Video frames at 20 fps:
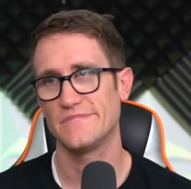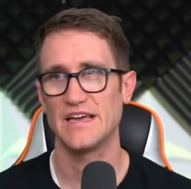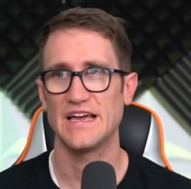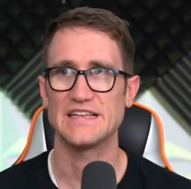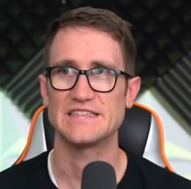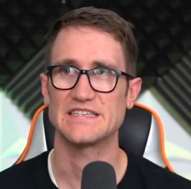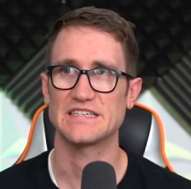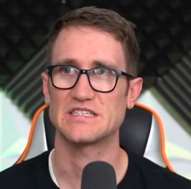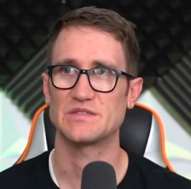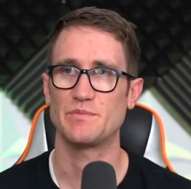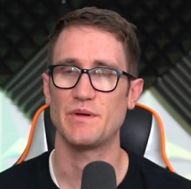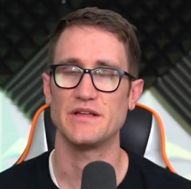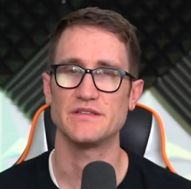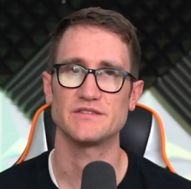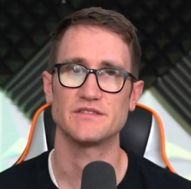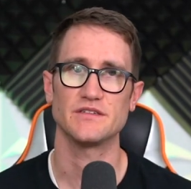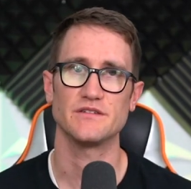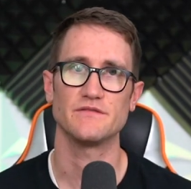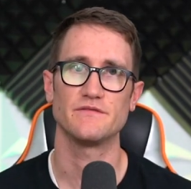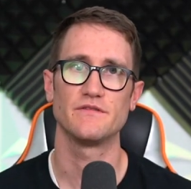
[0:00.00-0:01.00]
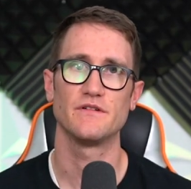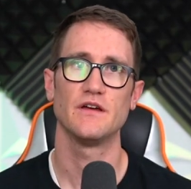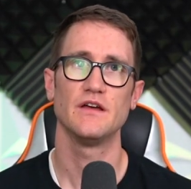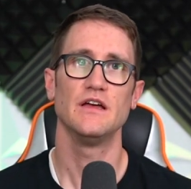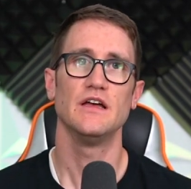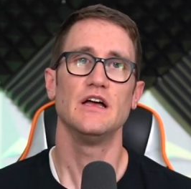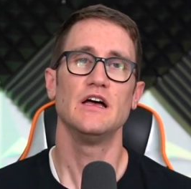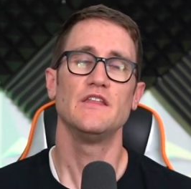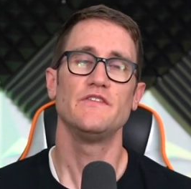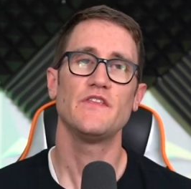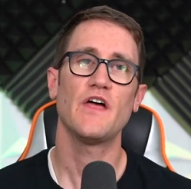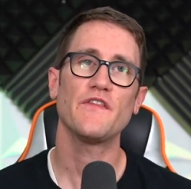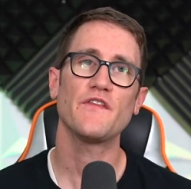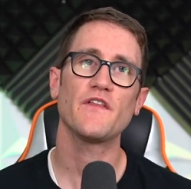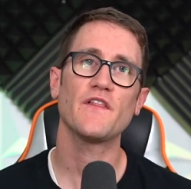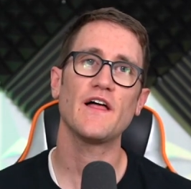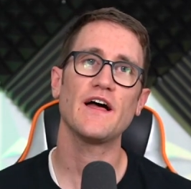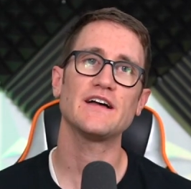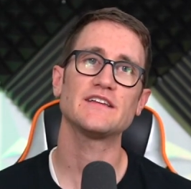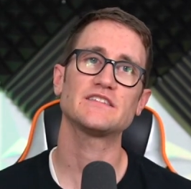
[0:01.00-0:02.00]
it's expensive.
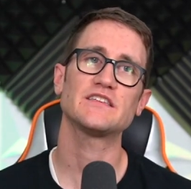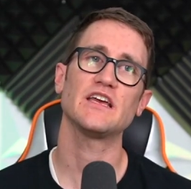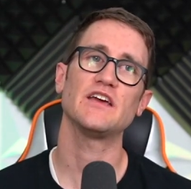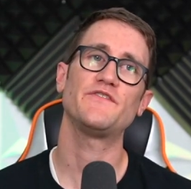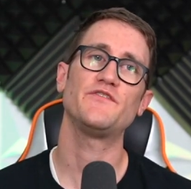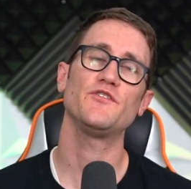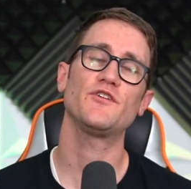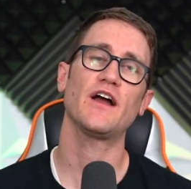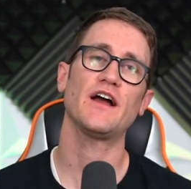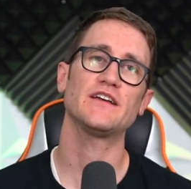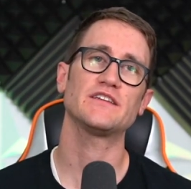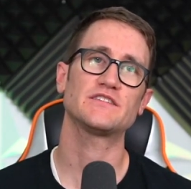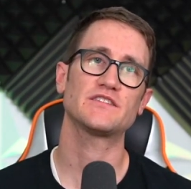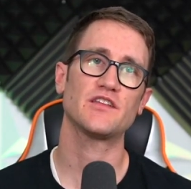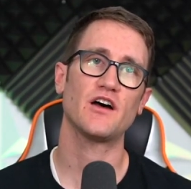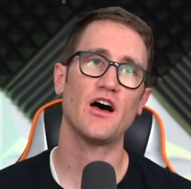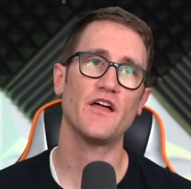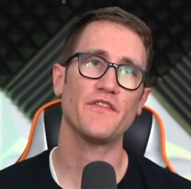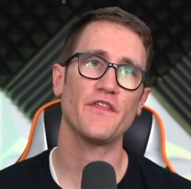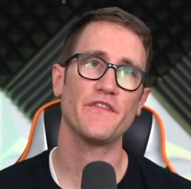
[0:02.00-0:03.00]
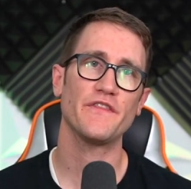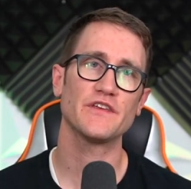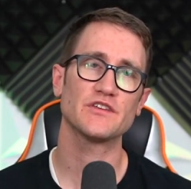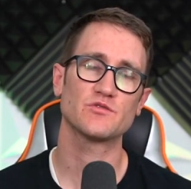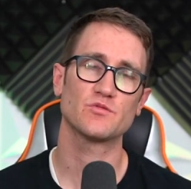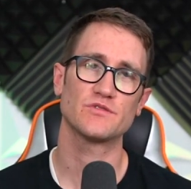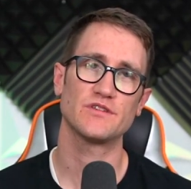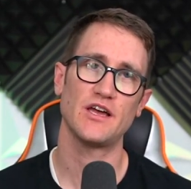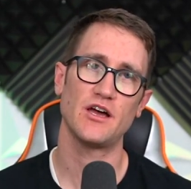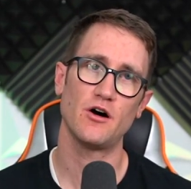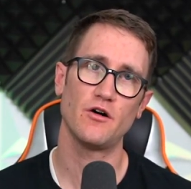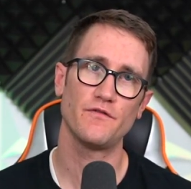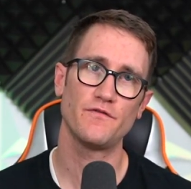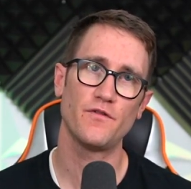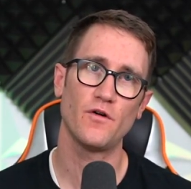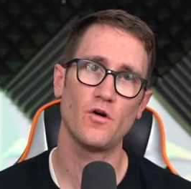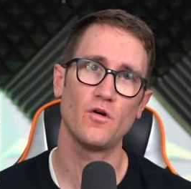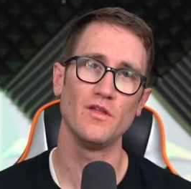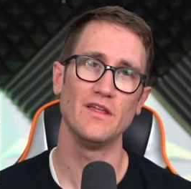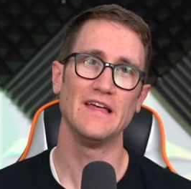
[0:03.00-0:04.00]
Nonetheless, if you guys thought that this was
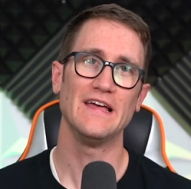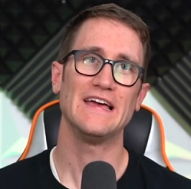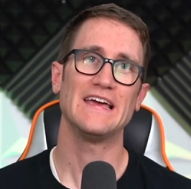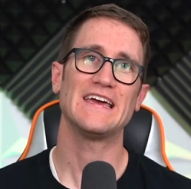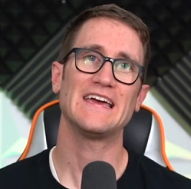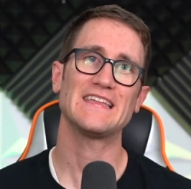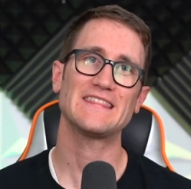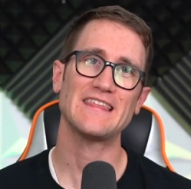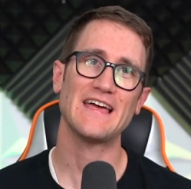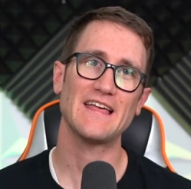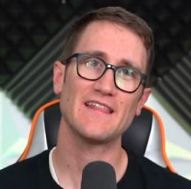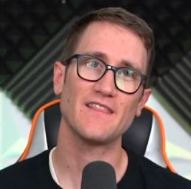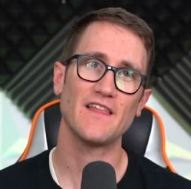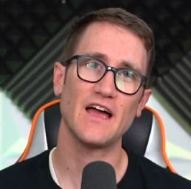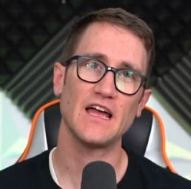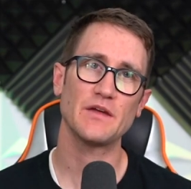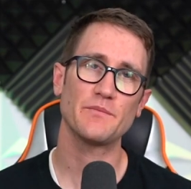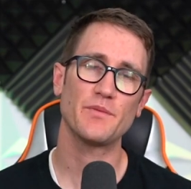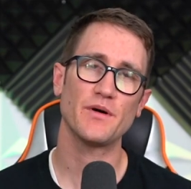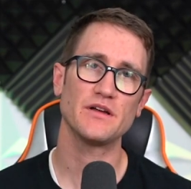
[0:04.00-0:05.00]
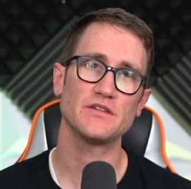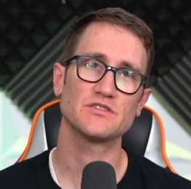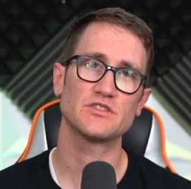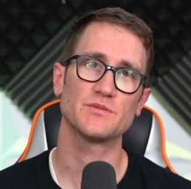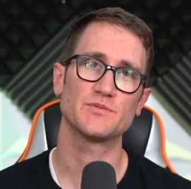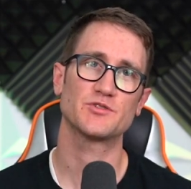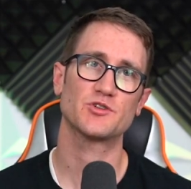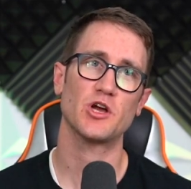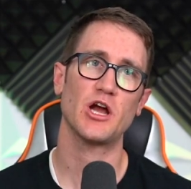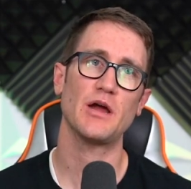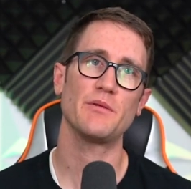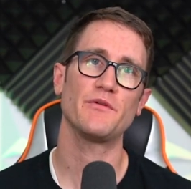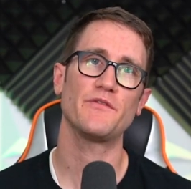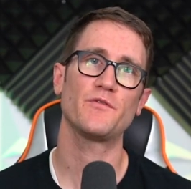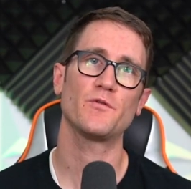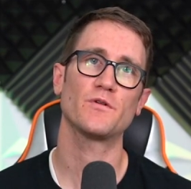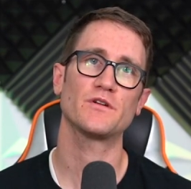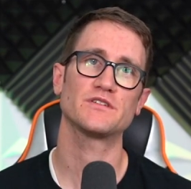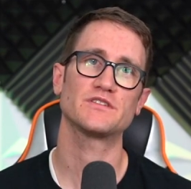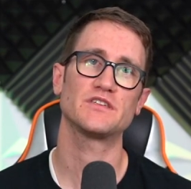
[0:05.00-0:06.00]
helpful, hit that like button, subscribe if
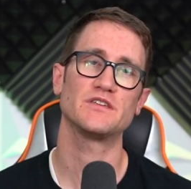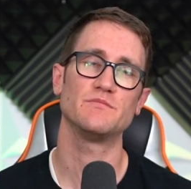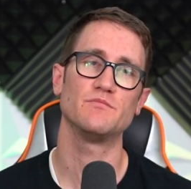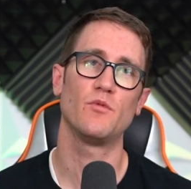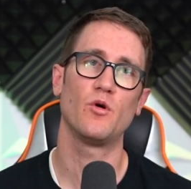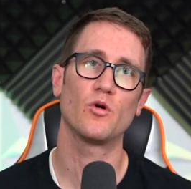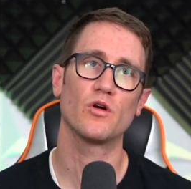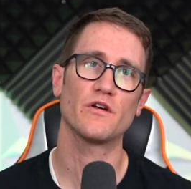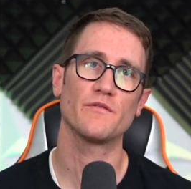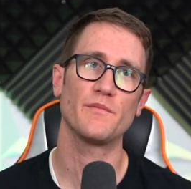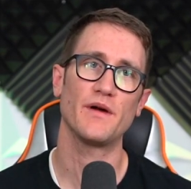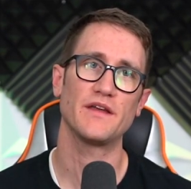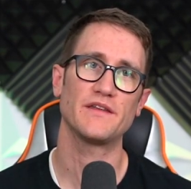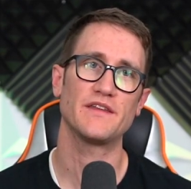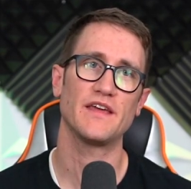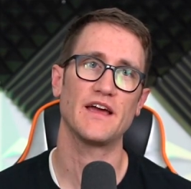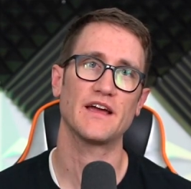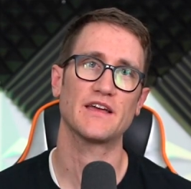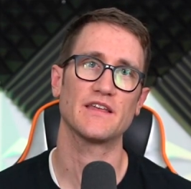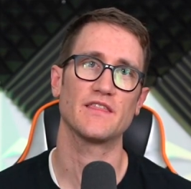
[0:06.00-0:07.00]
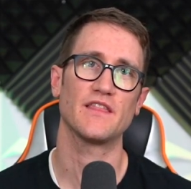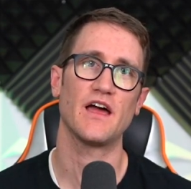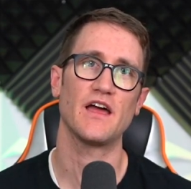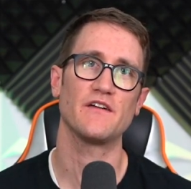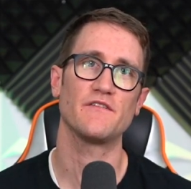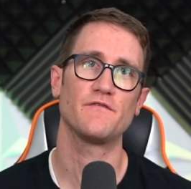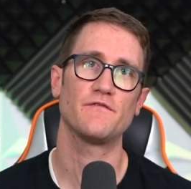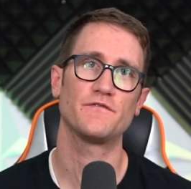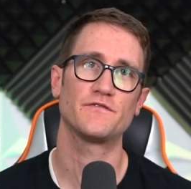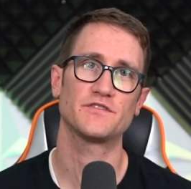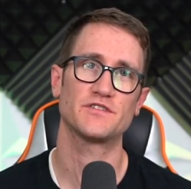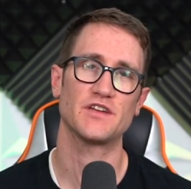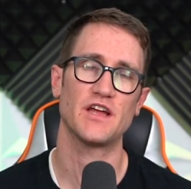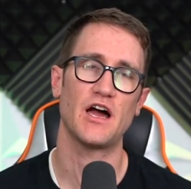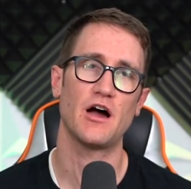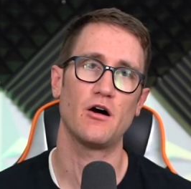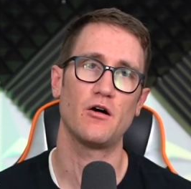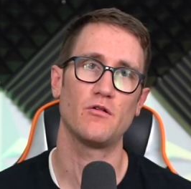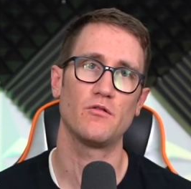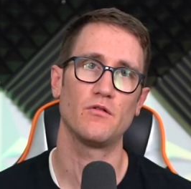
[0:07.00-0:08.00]
you want to see more of my tech and
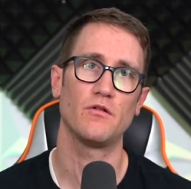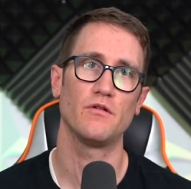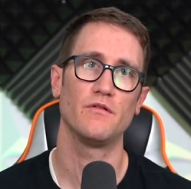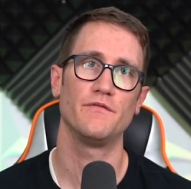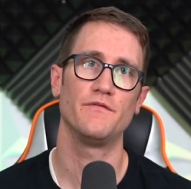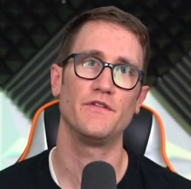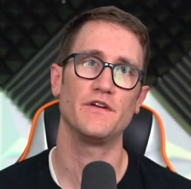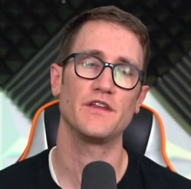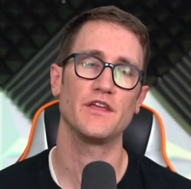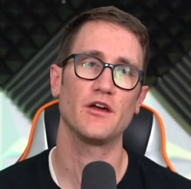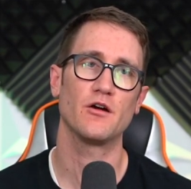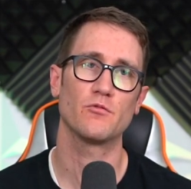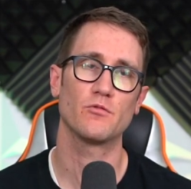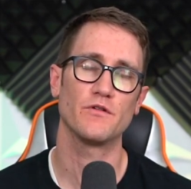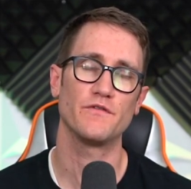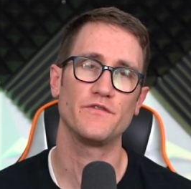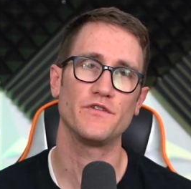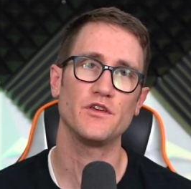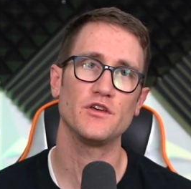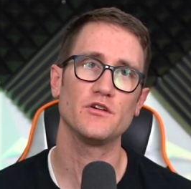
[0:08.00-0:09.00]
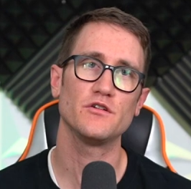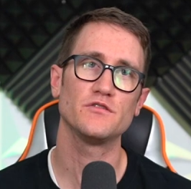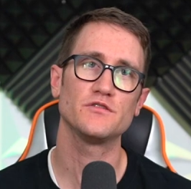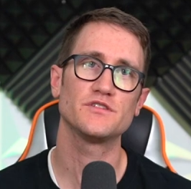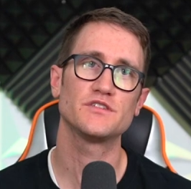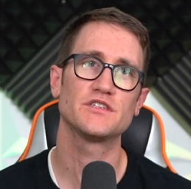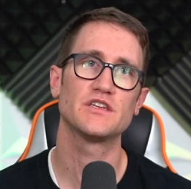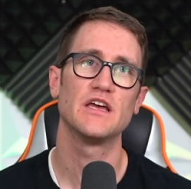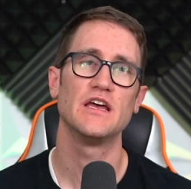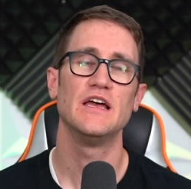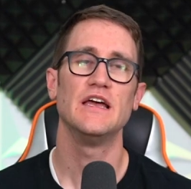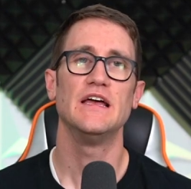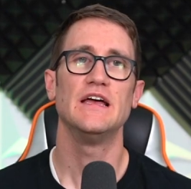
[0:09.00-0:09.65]
lifestyle video reviews.